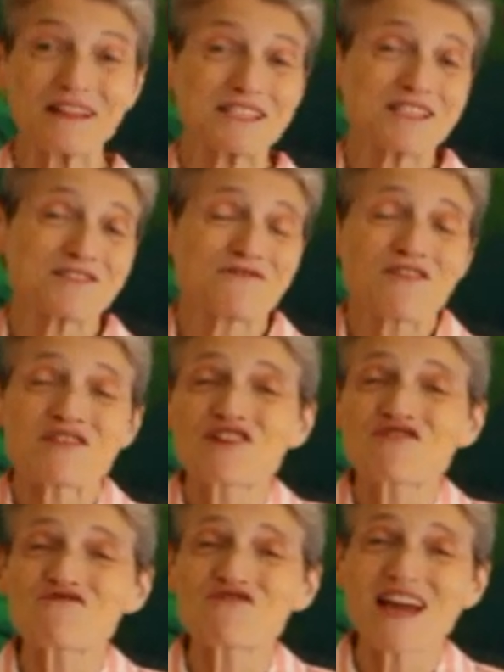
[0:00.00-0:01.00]
This is very
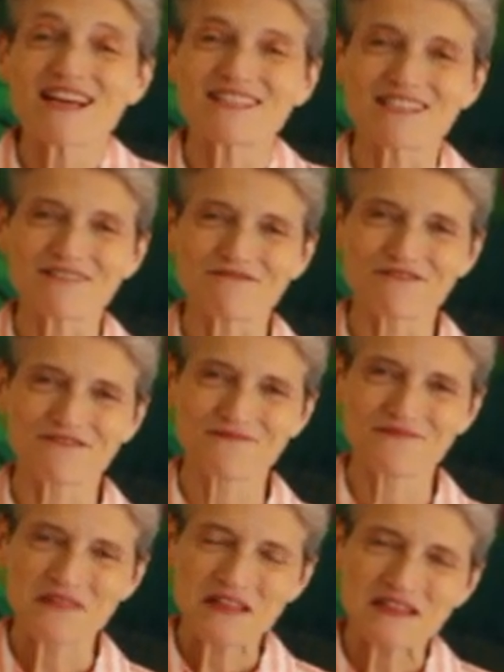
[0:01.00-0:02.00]
creative.
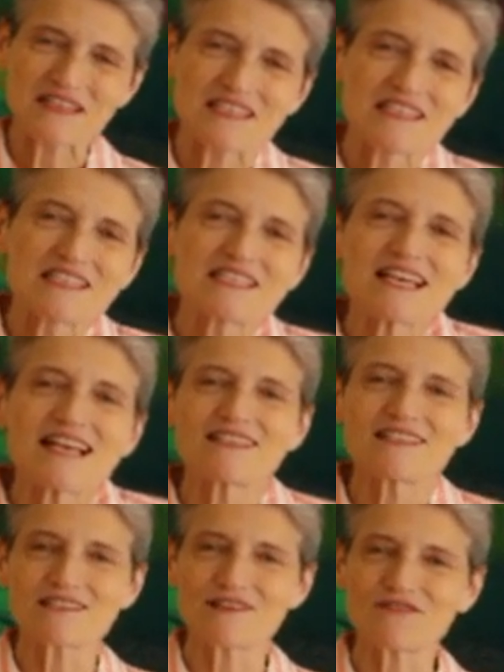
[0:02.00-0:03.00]
This is
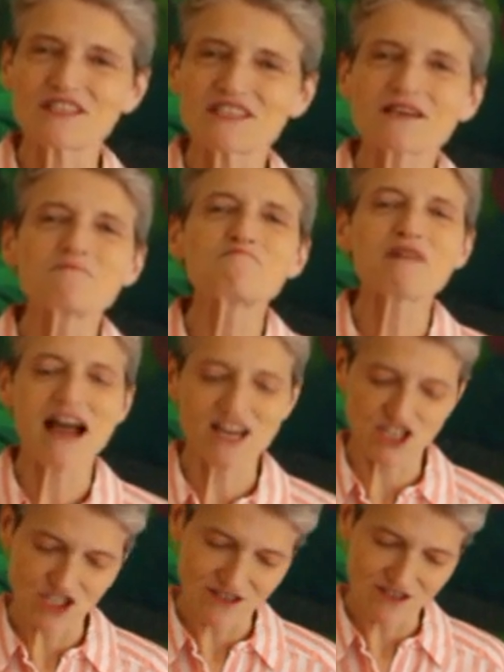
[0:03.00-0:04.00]
sensitive, it's
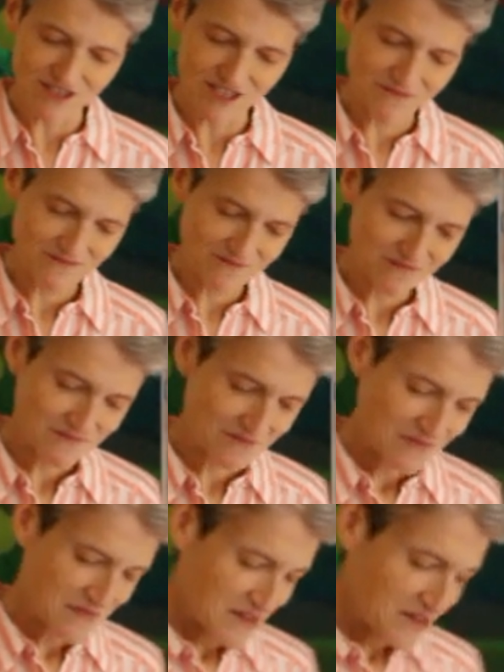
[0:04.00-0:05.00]
compassionate.
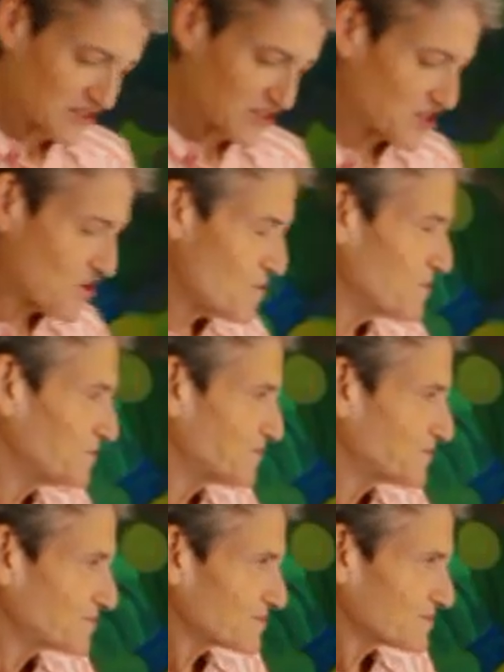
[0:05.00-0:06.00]
So
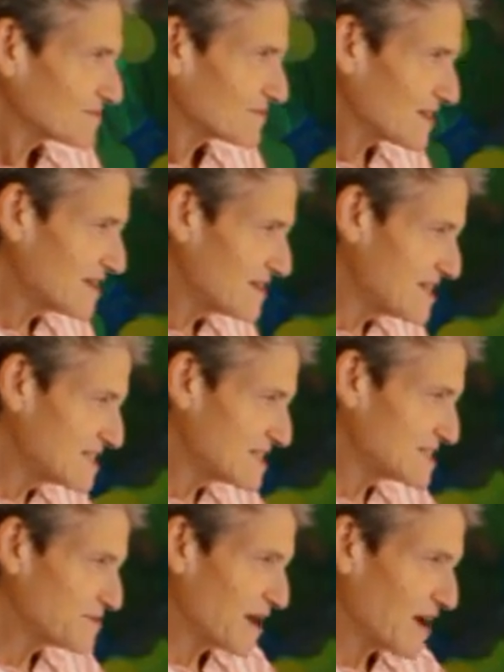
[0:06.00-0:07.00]
this
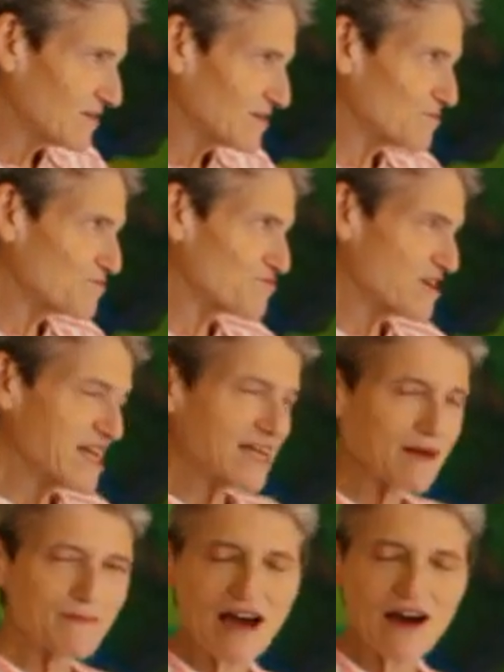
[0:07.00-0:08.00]
is about
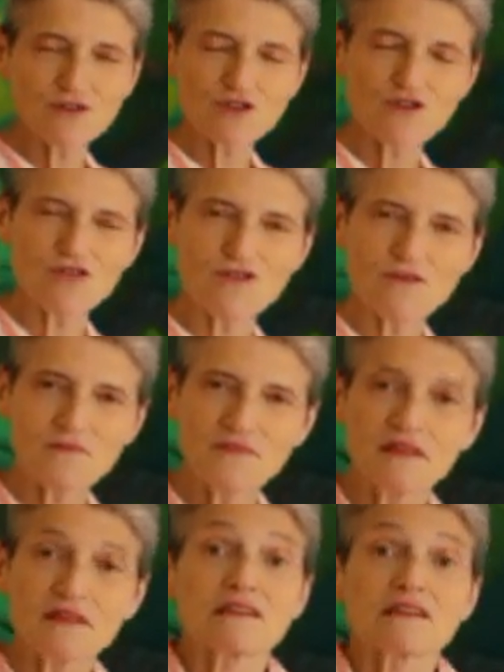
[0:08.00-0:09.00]
bringing about your
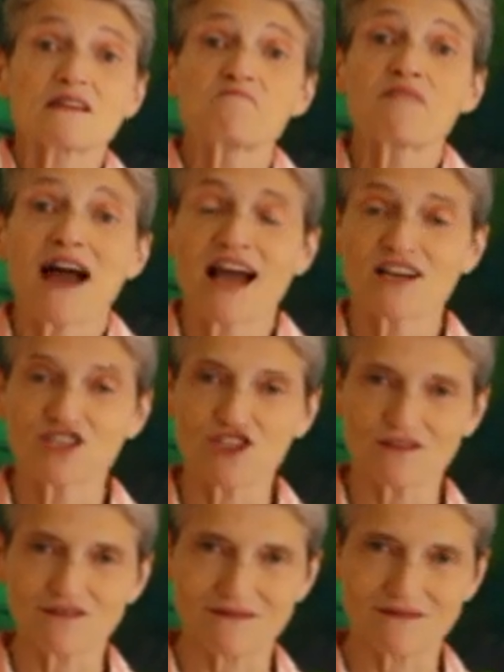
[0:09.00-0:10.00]

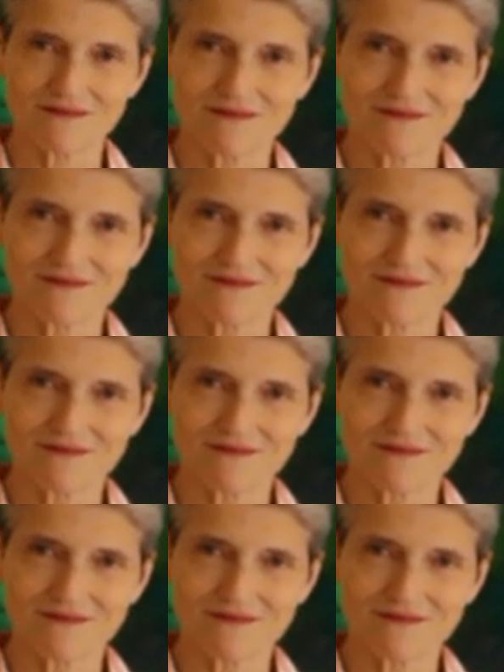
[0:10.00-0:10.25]
compassion.